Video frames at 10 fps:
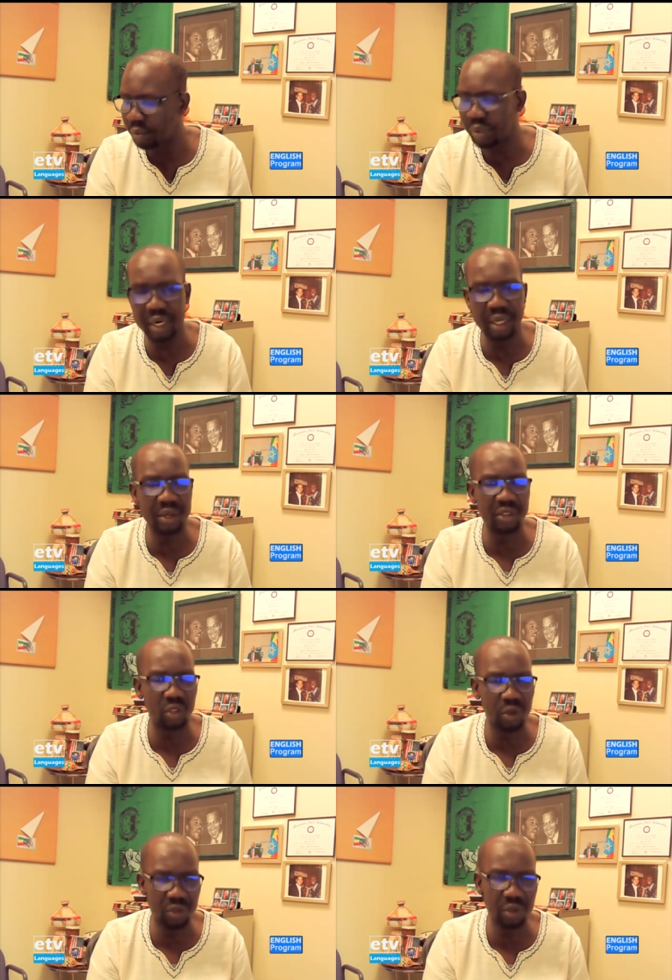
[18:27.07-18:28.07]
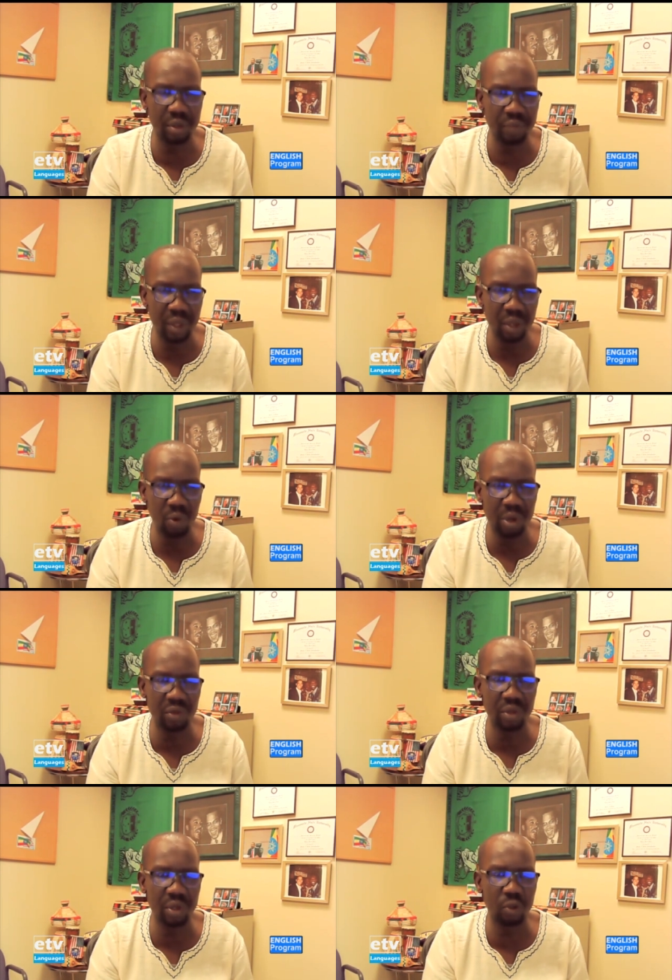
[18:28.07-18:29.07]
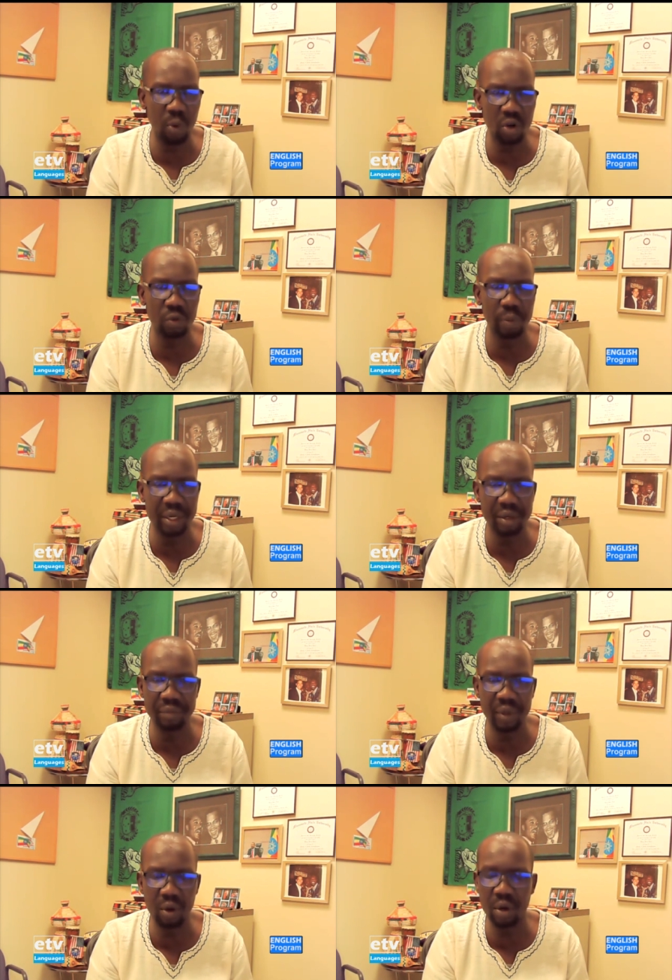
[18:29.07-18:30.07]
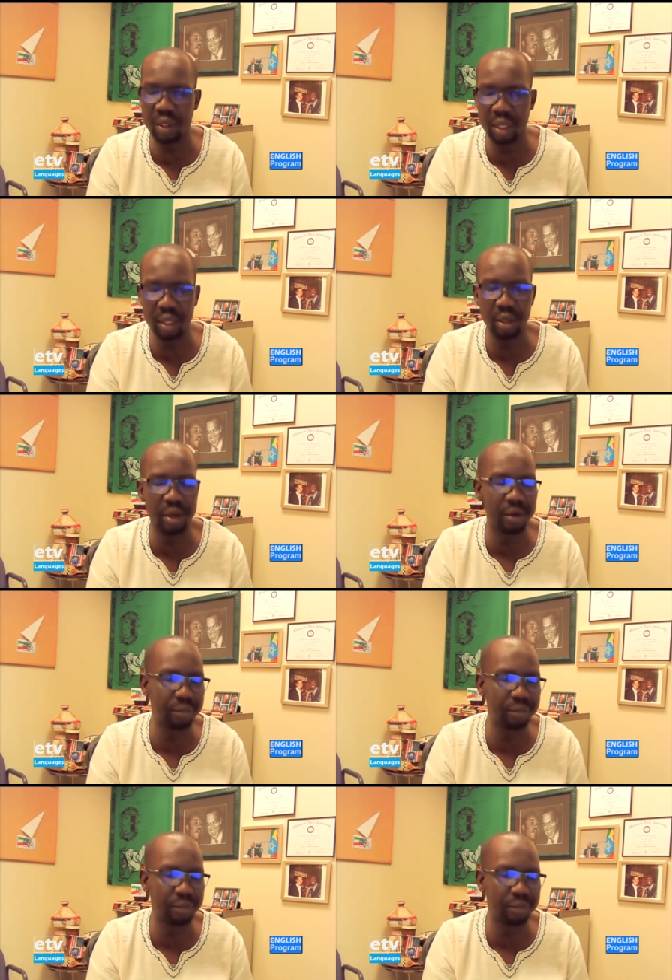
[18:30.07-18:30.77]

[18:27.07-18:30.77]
Brane Christos was the spokesman or the